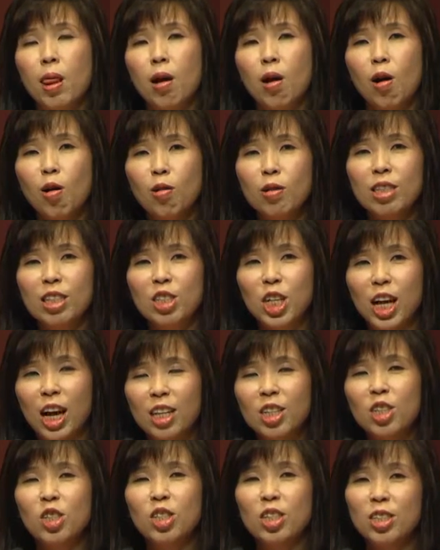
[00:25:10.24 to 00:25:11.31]
all the
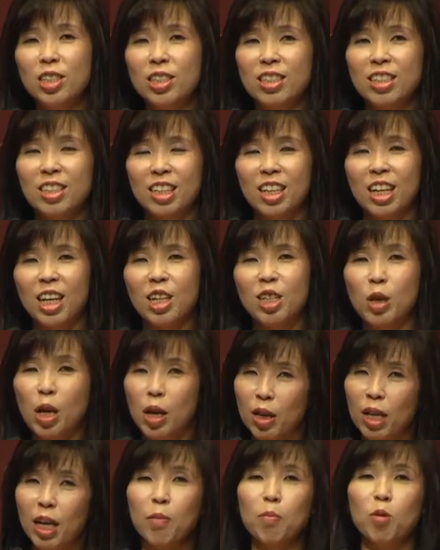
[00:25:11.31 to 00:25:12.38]
challenges,
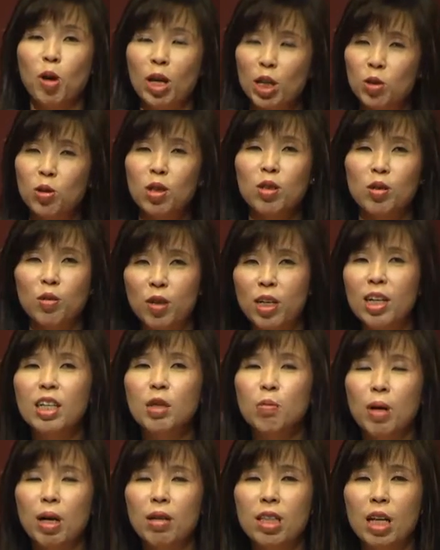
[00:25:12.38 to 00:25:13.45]
and I'm quite sure you've heard
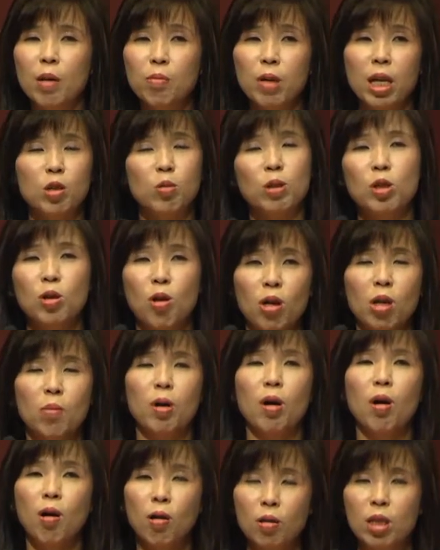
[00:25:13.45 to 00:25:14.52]
about them, as we talk
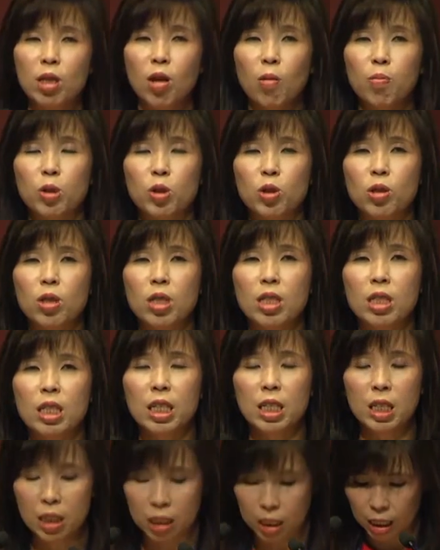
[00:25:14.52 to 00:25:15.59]
about all the
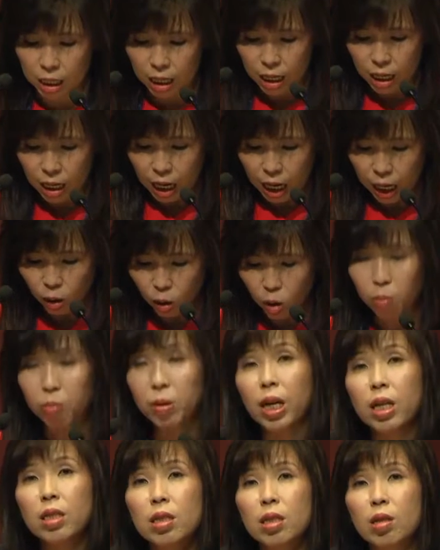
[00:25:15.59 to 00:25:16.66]
opportunities, I hope
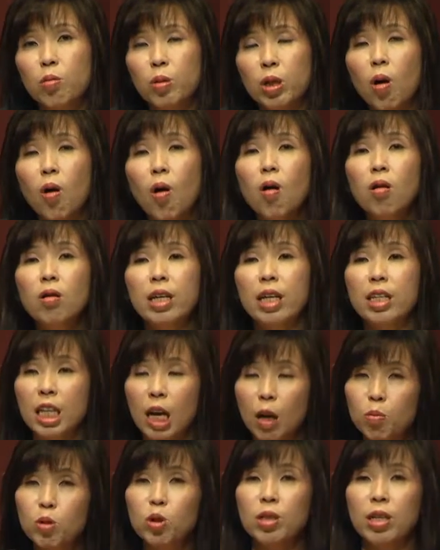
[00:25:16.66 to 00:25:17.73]
that we all can
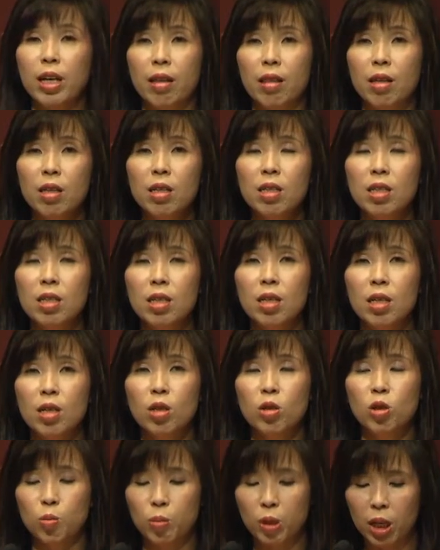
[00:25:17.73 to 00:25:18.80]
come together
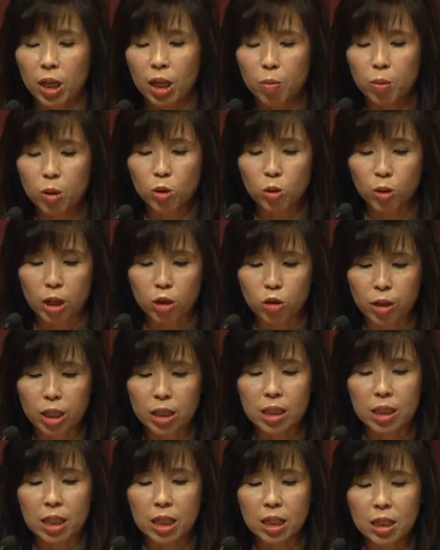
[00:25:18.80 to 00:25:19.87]
to be able to
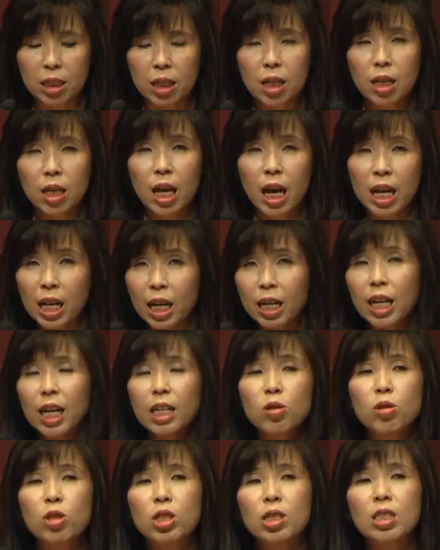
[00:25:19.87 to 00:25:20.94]
address this. And I'd
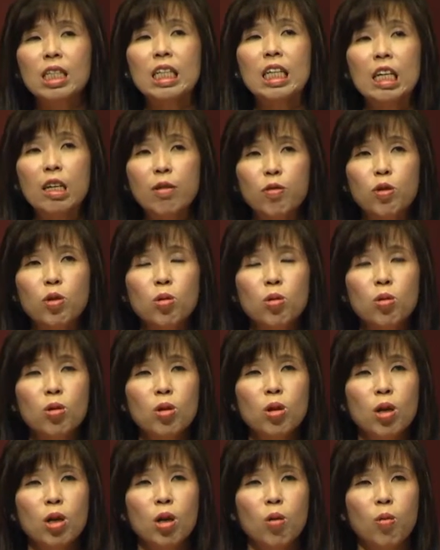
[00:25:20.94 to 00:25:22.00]
like to just leave
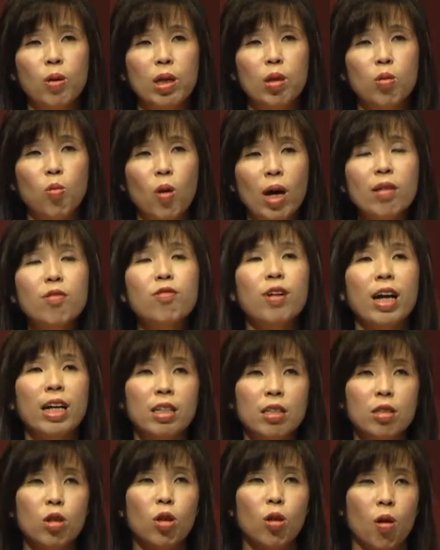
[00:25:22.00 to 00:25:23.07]
you with one
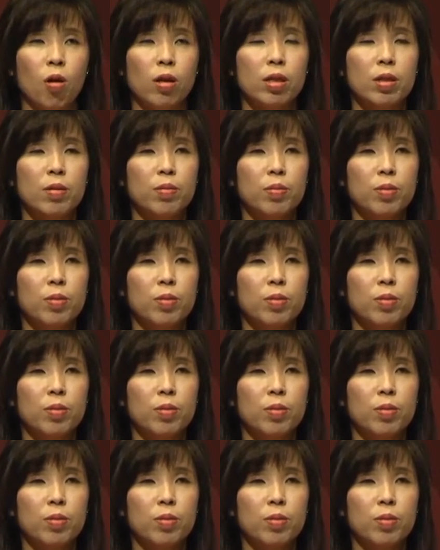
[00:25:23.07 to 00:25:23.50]
final thought.